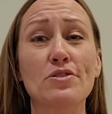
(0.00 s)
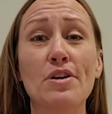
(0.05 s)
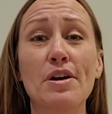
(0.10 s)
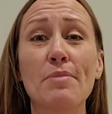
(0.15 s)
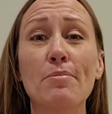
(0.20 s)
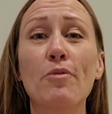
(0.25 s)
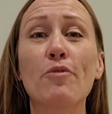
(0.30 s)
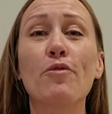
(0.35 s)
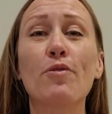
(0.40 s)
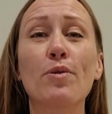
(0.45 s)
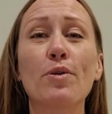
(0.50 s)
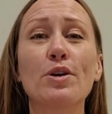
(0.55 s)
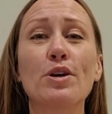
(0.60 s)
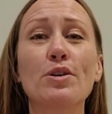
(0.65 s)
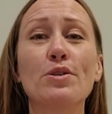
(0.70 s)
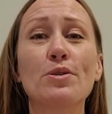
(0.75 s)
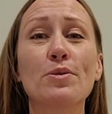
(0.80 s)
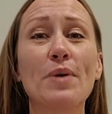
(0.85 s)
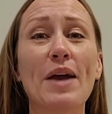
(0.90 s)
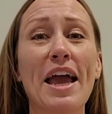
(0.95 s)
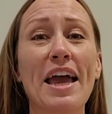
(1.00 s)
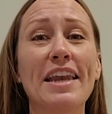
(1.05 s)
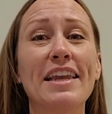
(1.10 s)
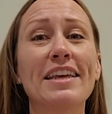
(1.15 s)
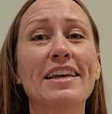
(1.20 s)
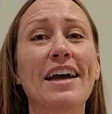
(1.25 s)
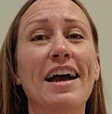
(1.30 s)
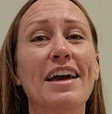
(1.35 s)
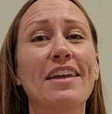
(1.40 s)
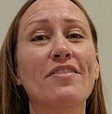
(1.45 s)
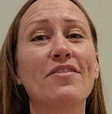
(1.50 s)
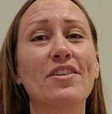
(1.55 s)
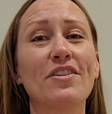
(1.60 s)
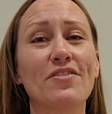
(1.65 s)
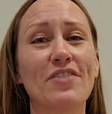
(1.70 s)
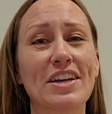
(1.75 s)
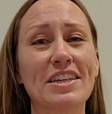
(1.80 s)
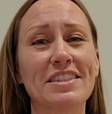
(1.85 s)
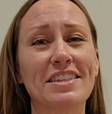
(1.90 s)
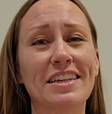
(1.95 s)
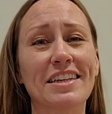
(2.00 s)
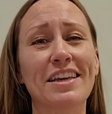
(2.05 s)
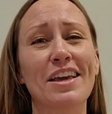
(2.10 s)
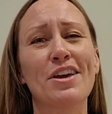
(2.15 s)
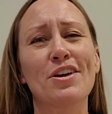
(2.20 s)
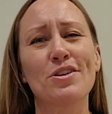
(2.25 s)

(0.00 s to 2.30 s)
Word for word: and before you do any kind of investing,